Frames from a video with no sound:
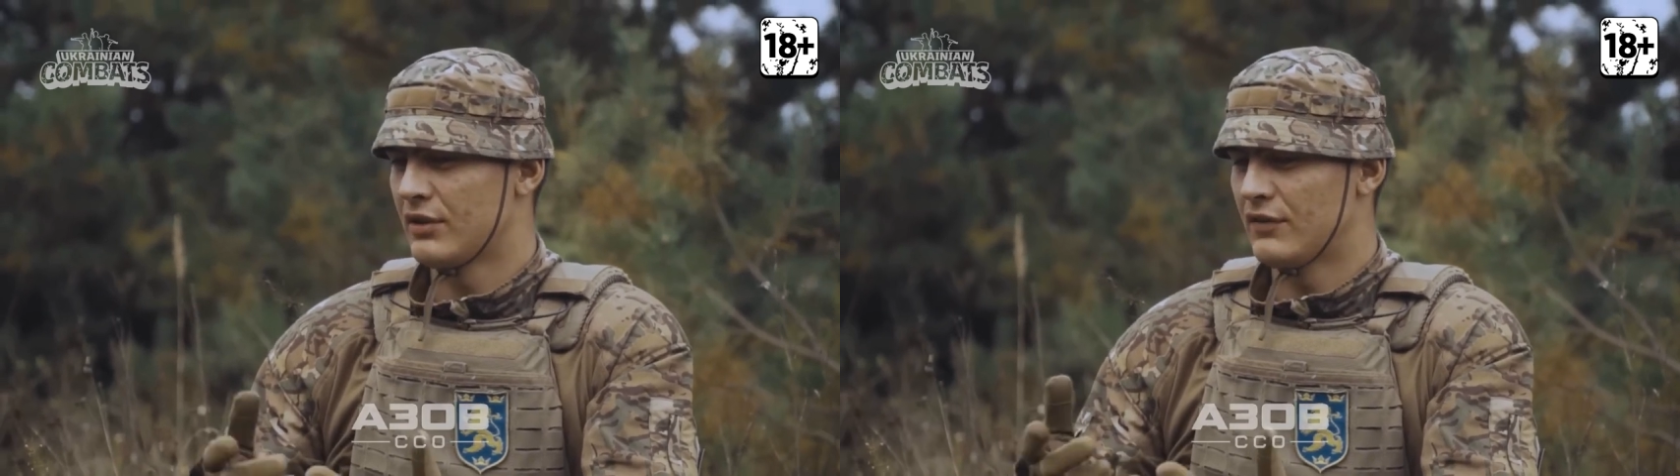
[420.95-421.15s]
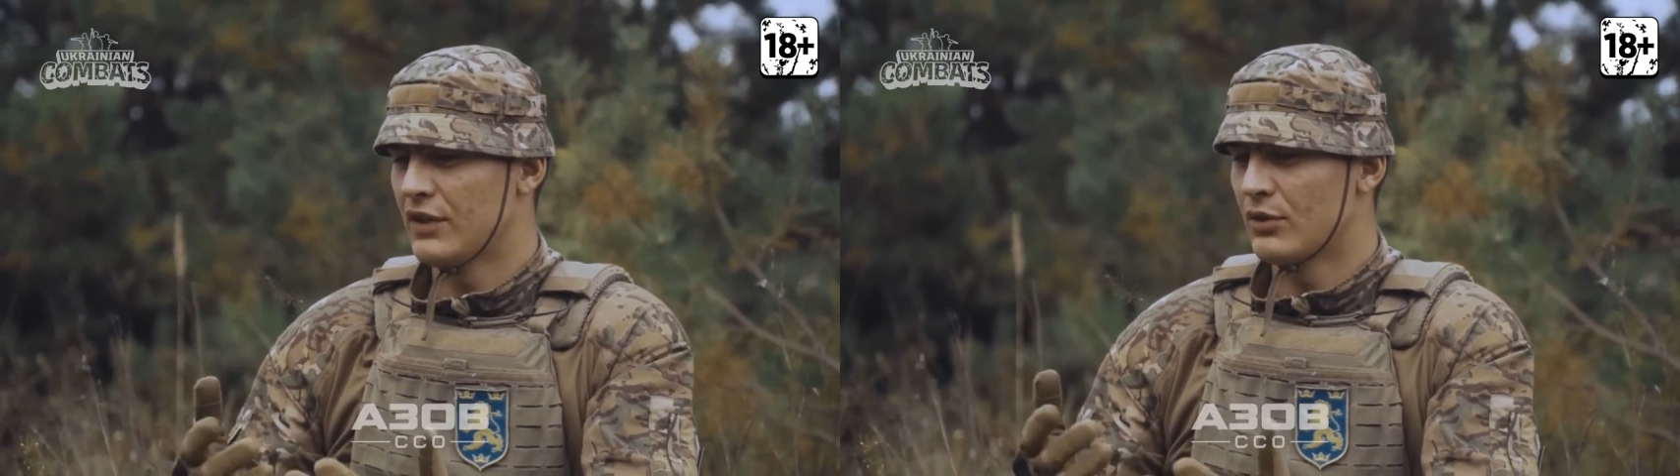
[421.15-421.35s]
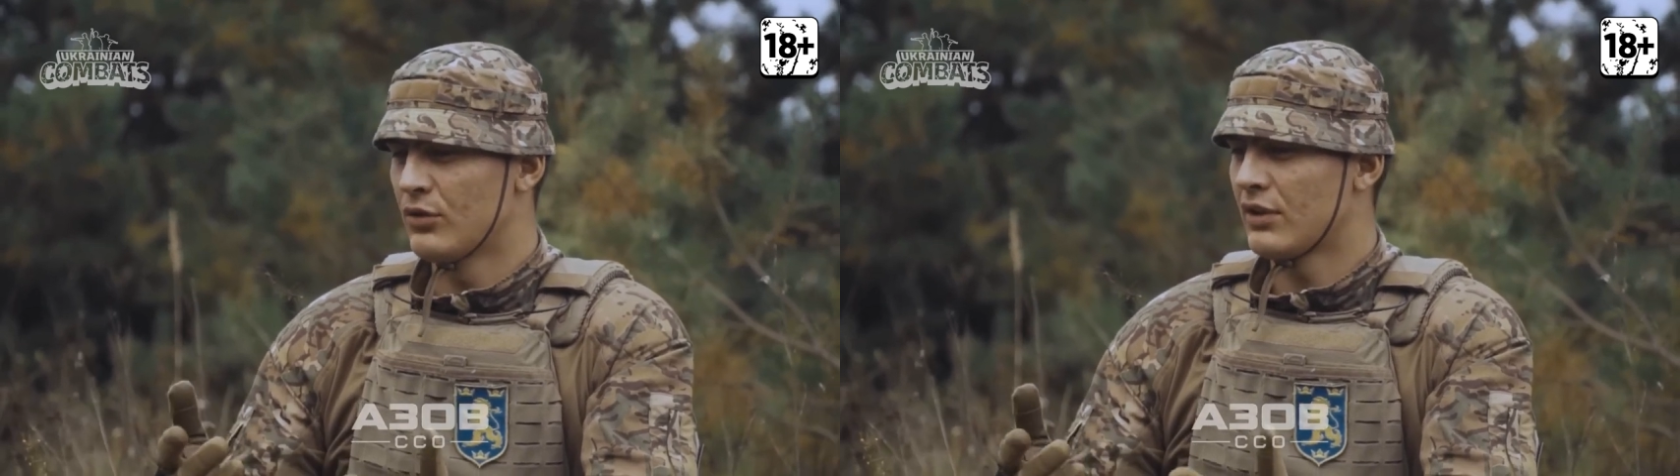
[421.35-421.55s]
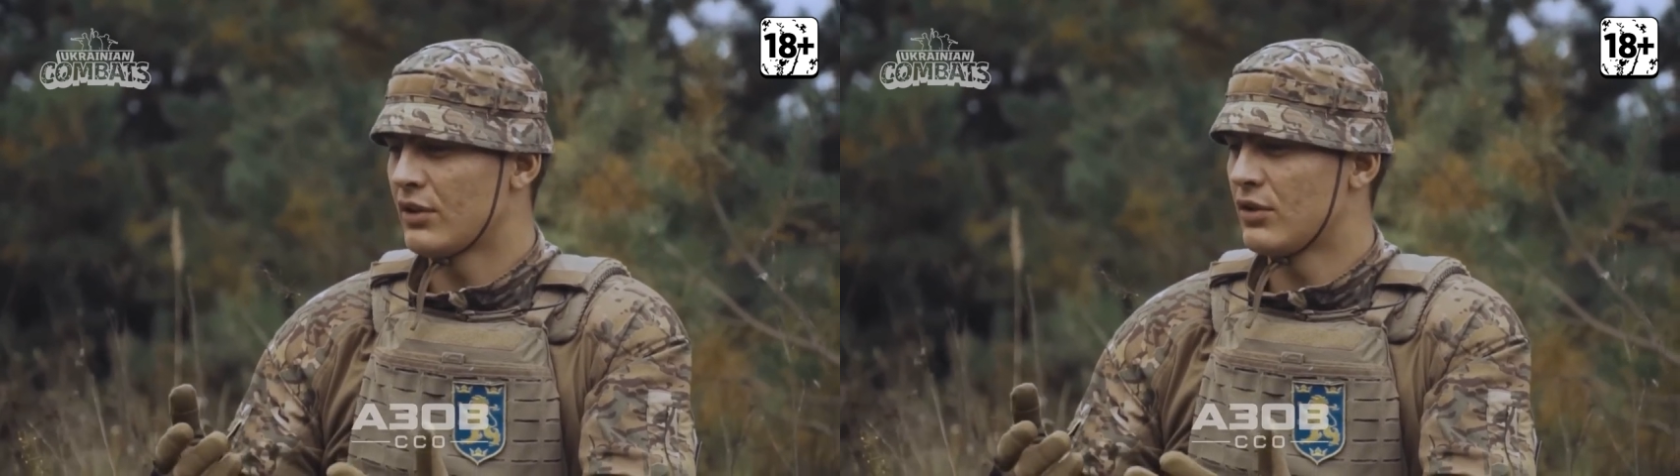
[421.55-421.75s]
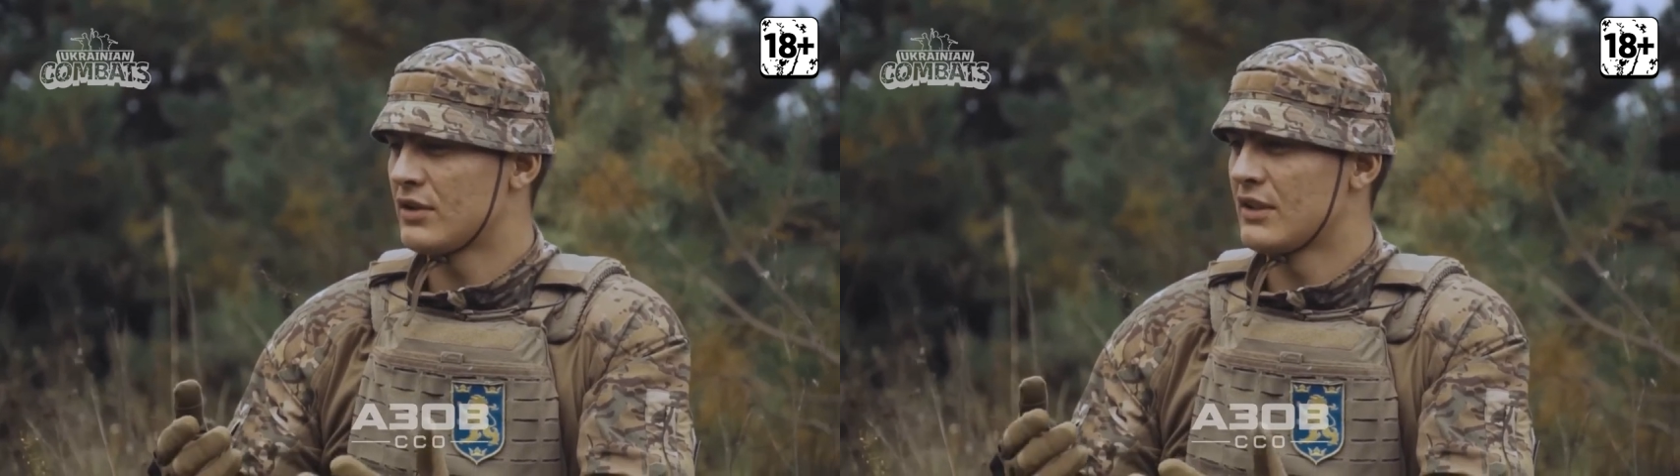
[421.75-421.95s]
second you
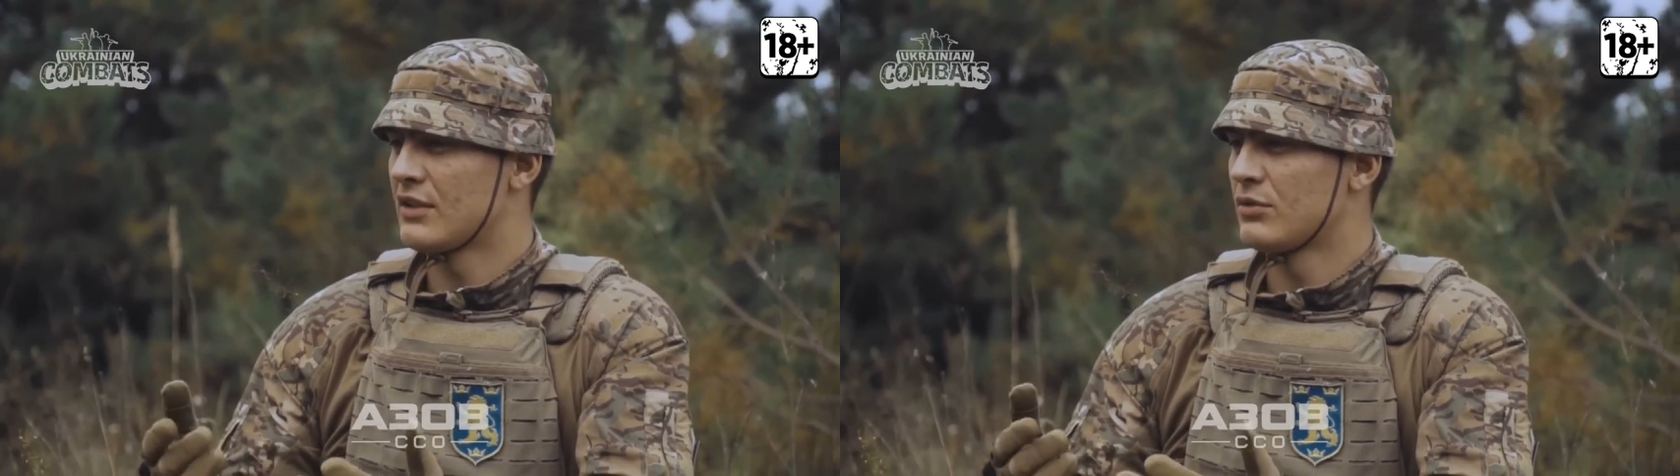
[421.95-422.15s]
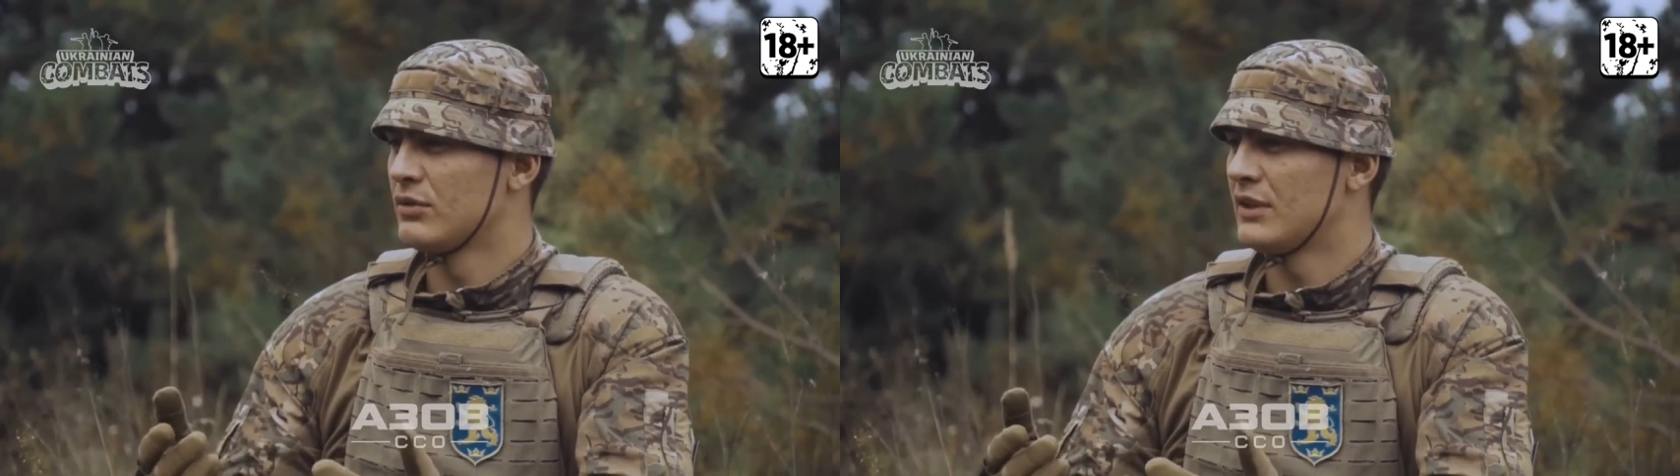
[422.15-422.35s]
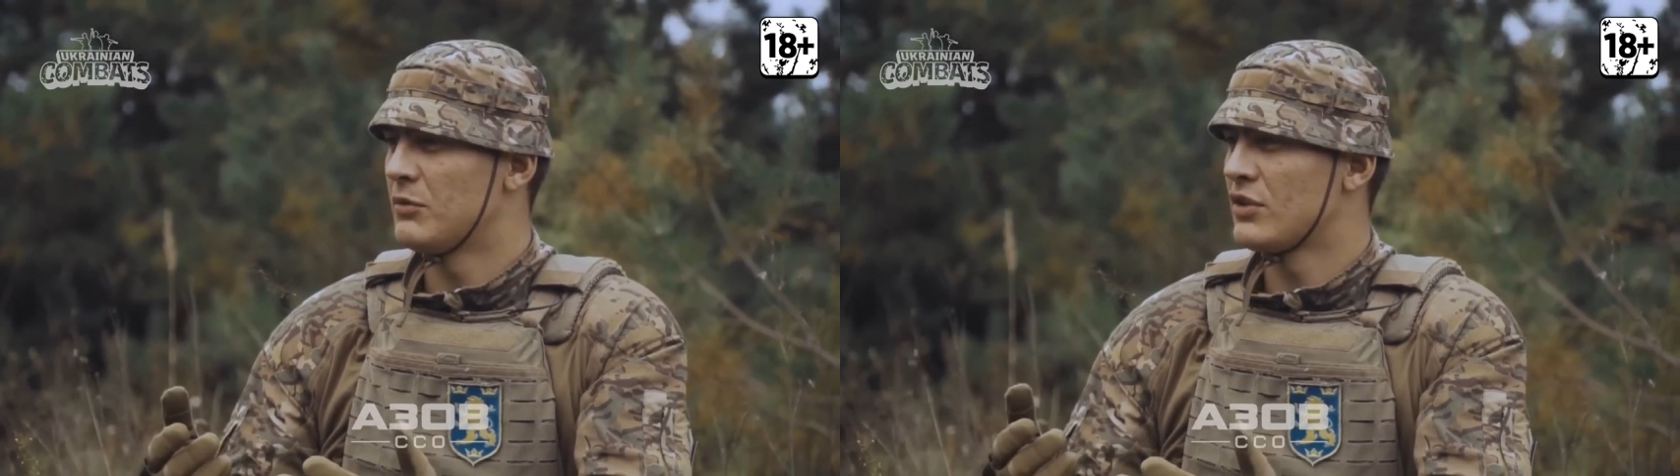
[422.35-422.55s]
spend could cost you your